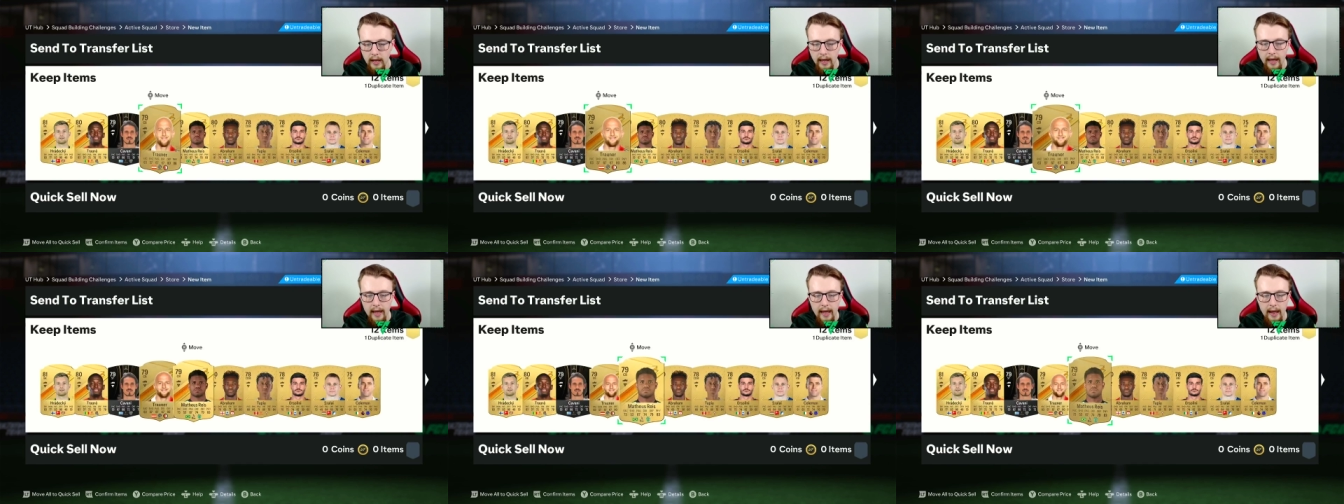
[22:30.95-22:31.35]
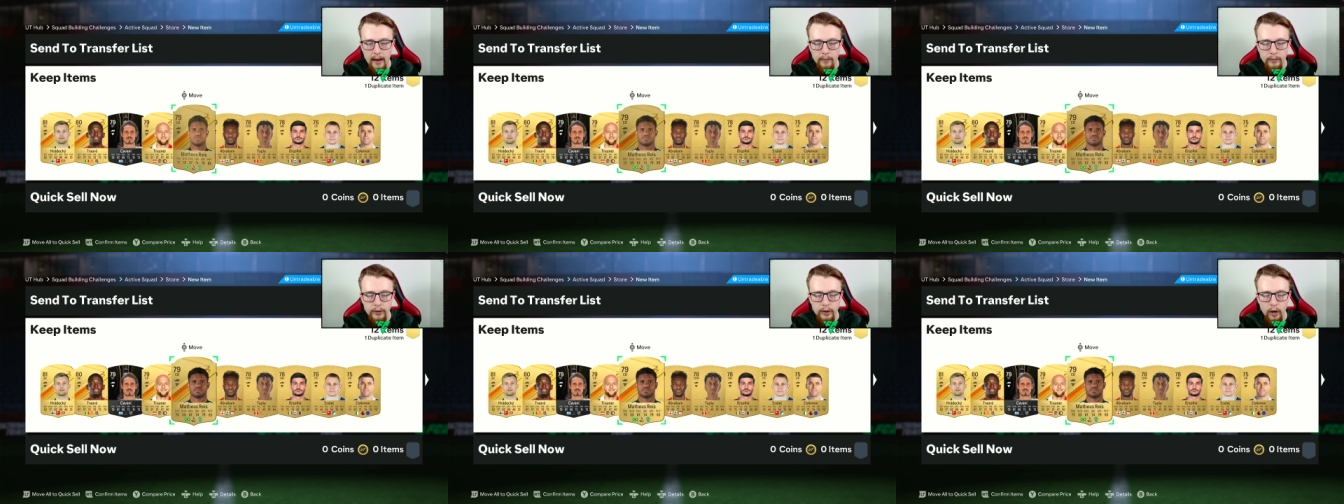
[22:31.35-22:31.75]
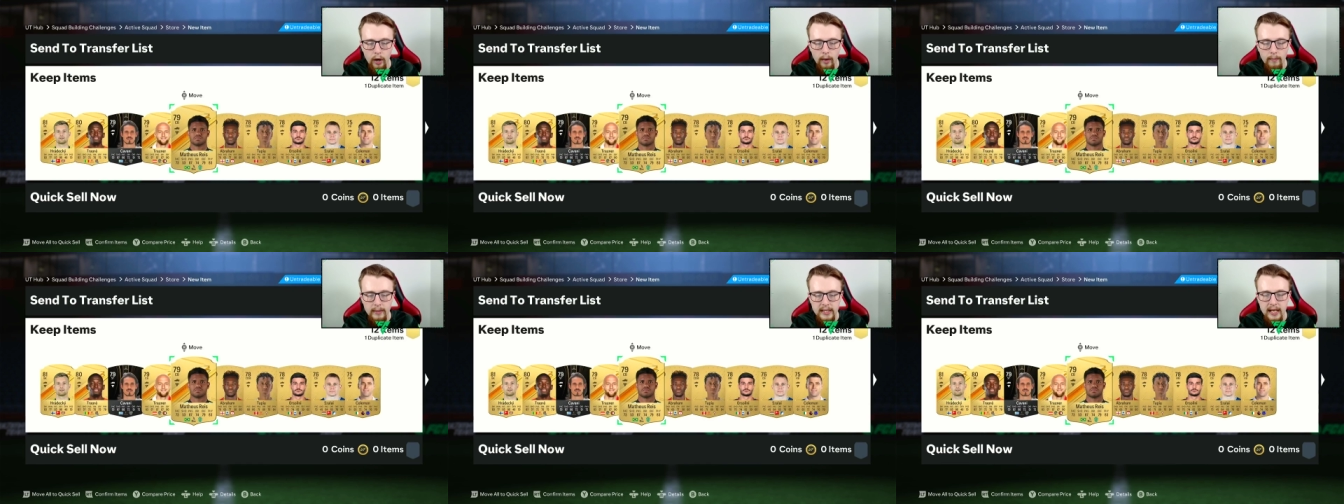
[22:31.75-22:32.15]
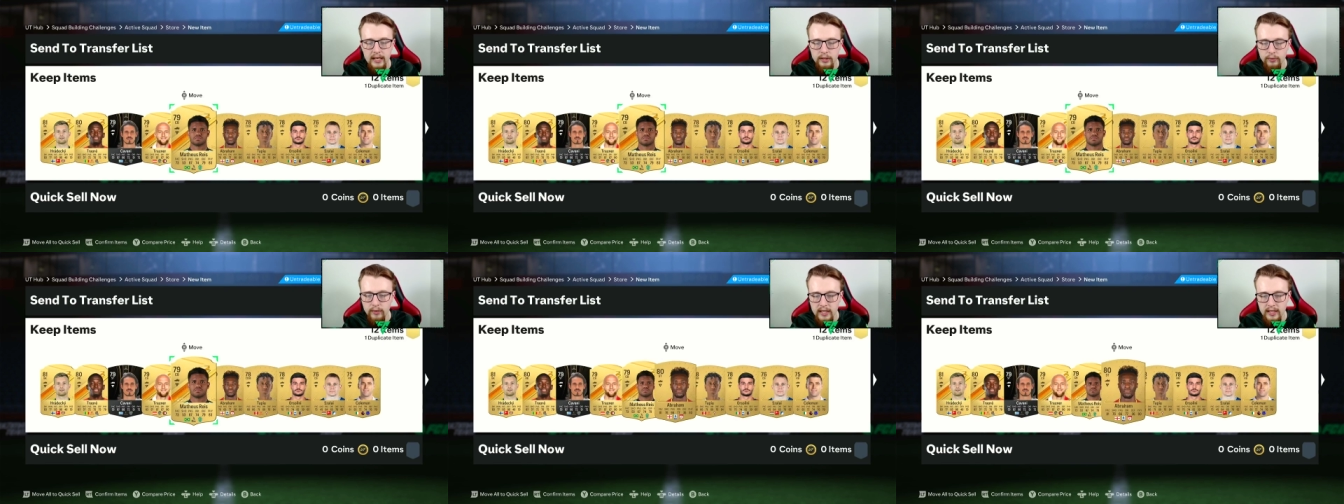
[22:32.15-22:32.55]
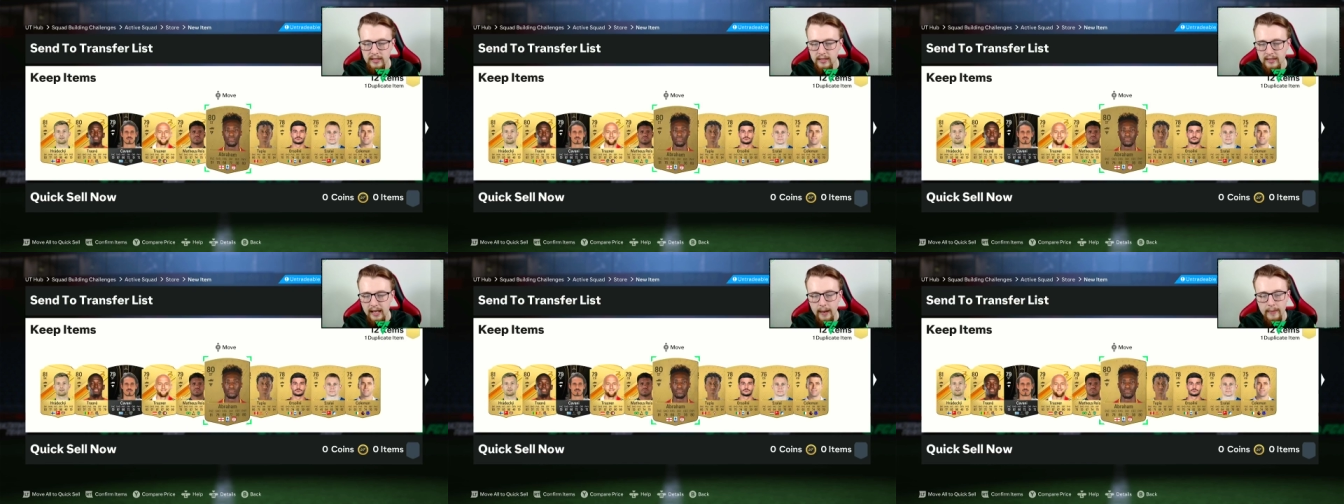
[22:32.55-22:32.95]
And we've got Mateus Reis,
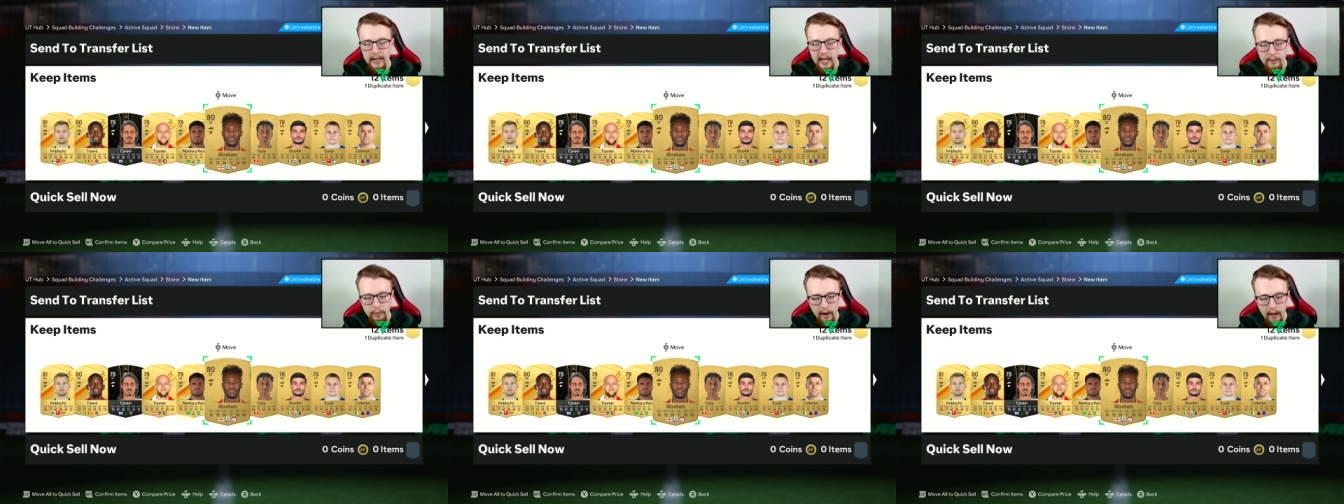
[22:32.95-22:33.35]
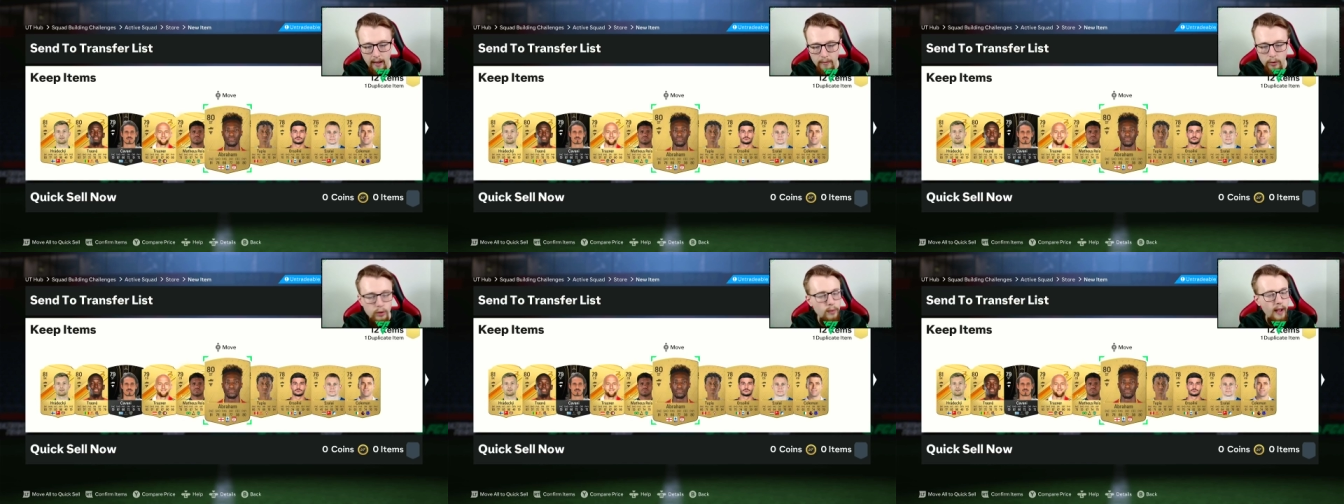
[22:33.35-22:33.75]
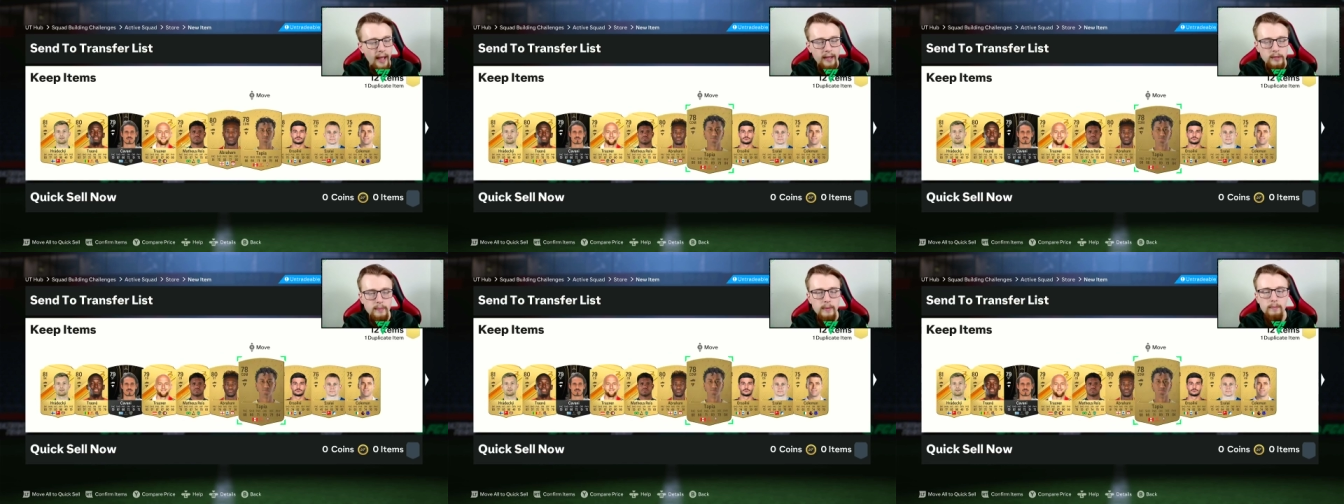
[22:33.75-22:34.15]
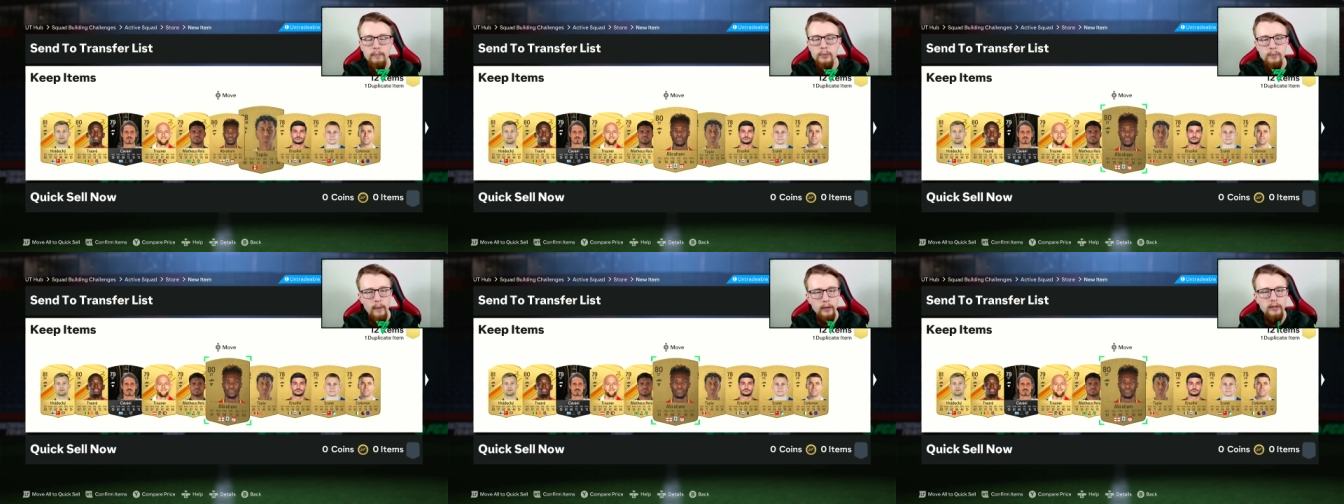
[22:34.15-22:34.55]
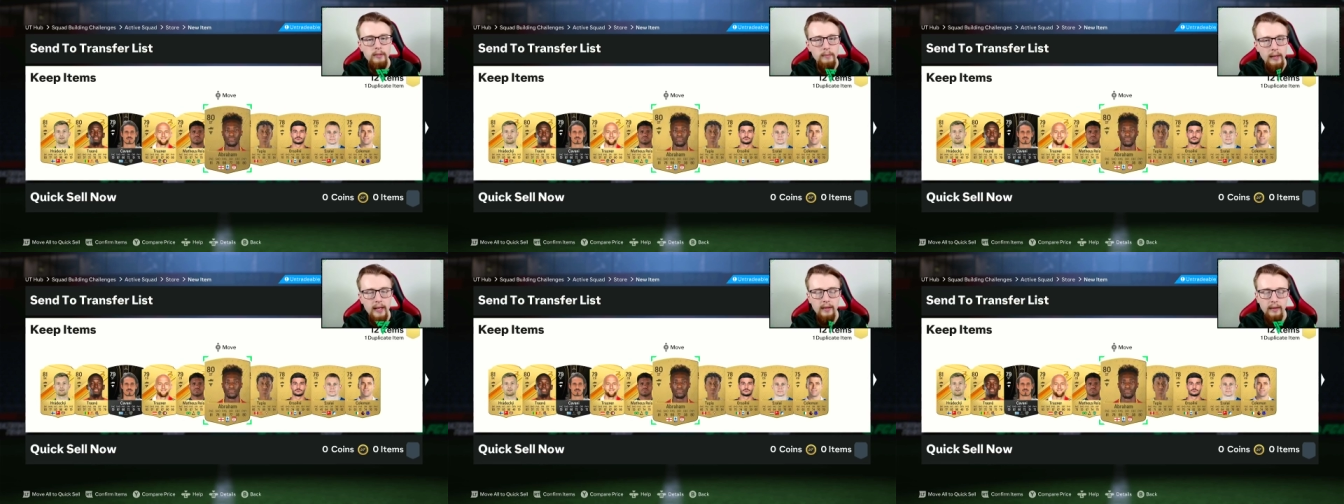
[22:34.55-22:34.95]
Tammy Abraham, who has been spotted
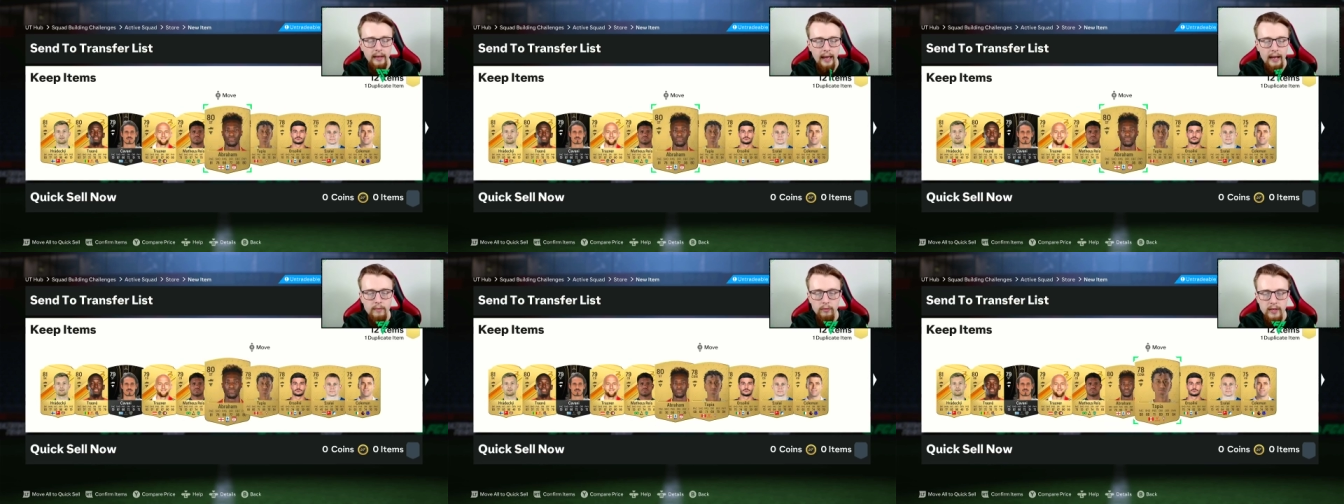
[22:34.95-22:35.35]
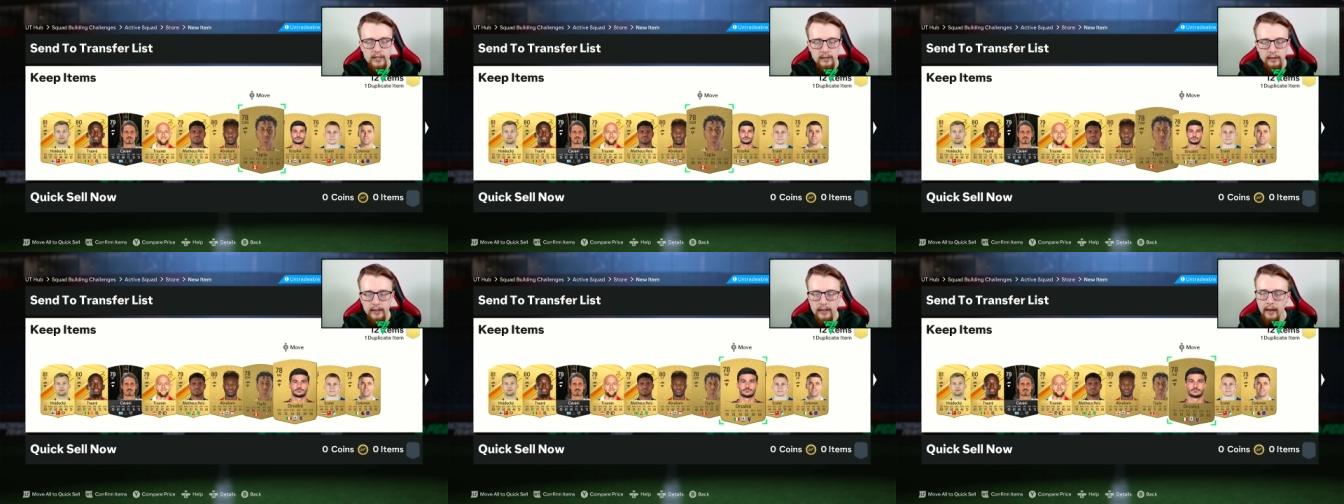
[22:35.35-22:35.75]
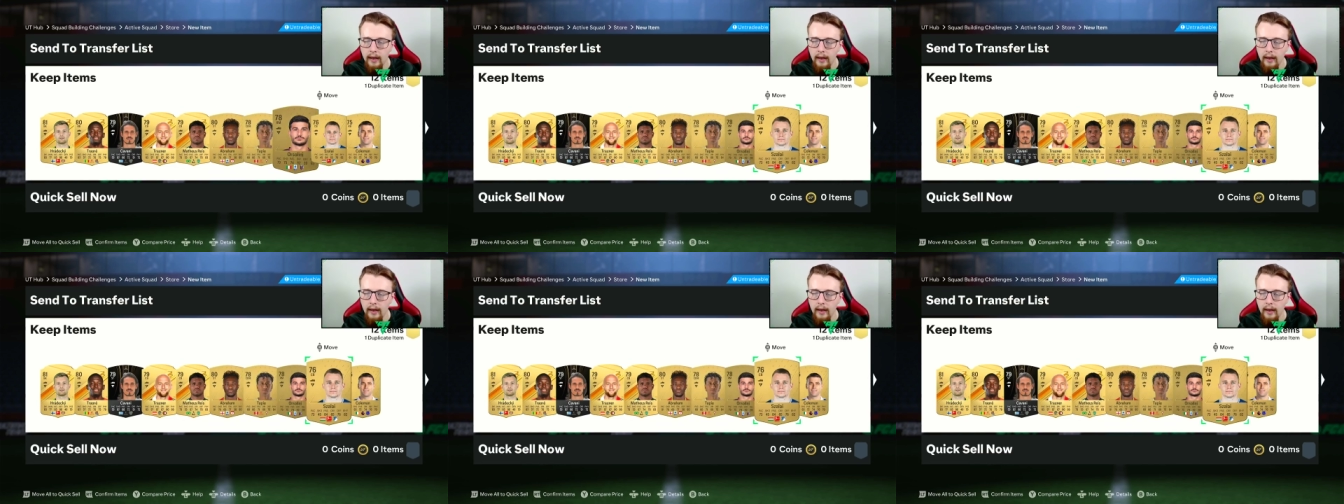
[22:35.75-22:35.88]
playing the game recently.